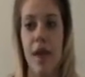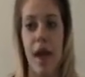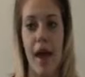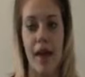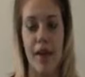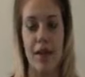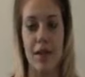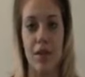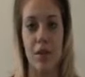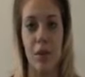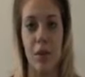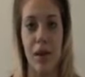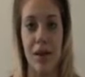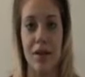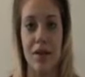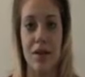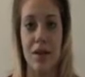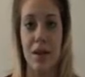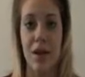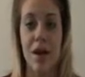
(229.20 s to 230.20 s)
18
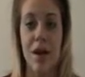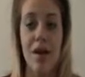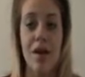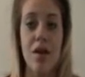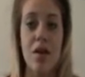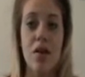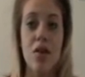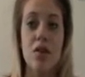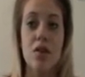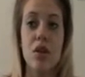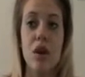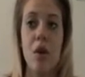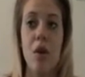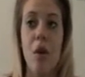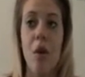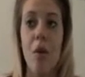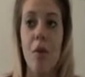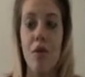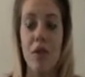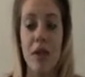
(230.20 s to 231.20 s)
weeks. So
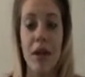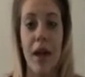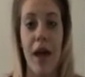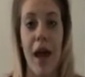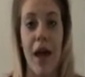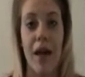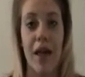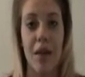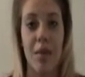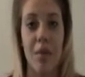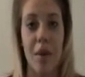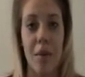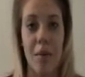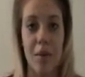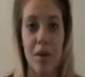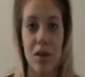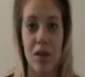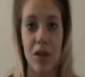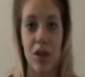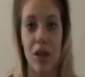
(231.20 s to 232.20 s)
hopefully I keep up
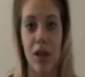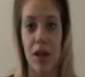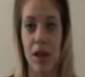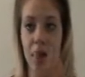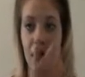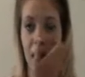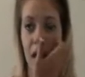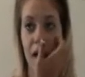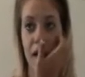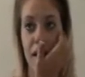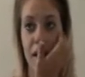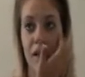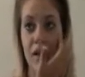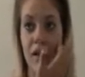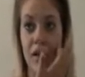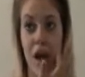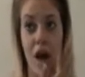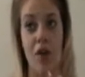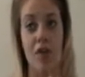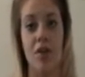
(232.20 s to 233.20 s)
with the good. I
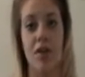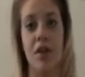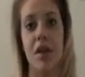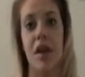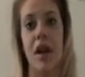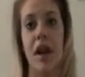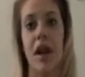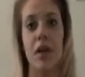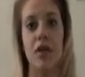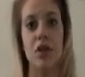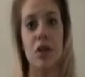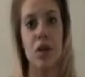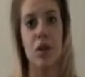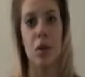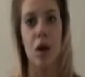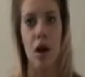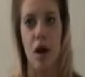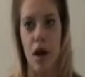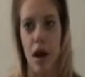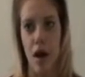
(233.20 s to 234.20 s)
eat healthy and I drink
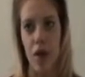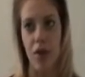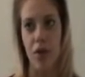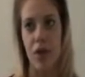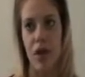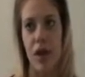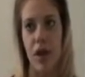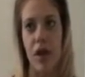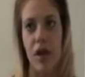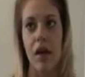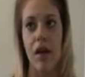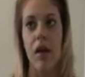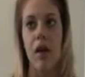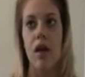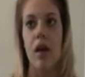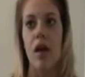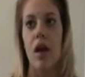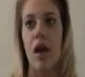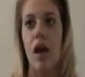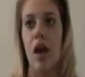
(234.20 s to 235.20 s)
water healthy
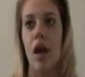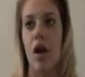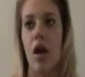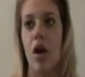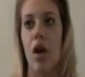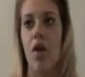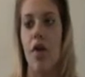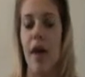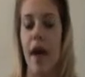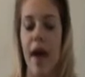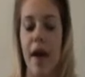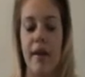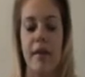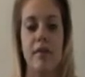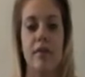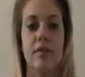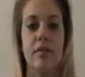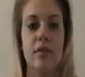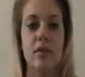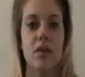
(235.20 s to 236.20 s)
and all that.
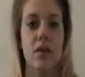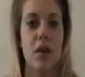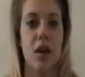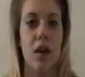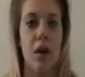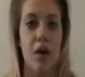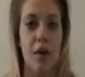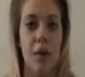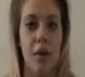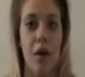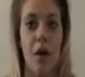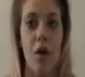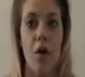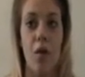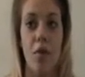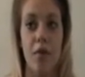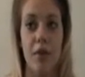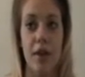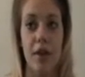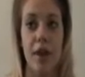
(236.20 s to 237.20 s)
So
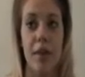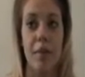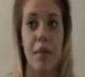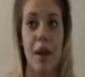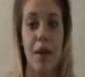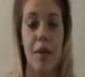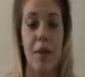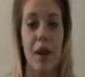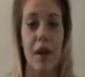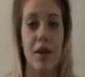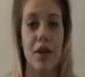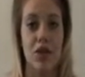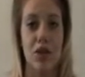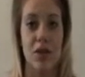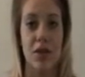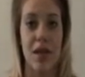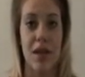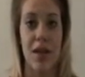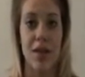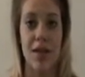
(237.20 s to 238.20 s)
hopefully my weight
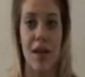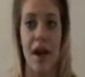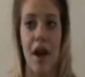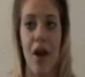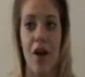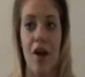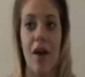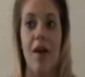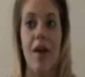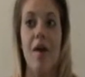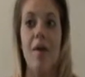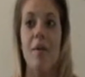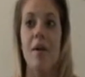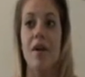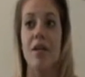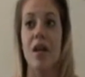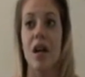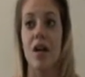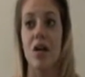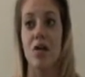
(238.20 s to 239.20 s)
just stays down
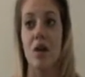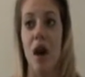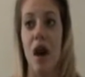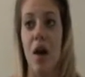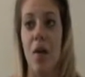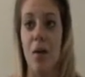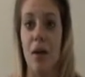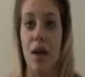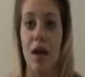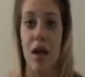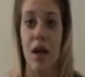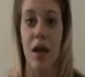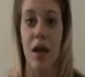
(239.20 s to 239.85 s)
because I do not want to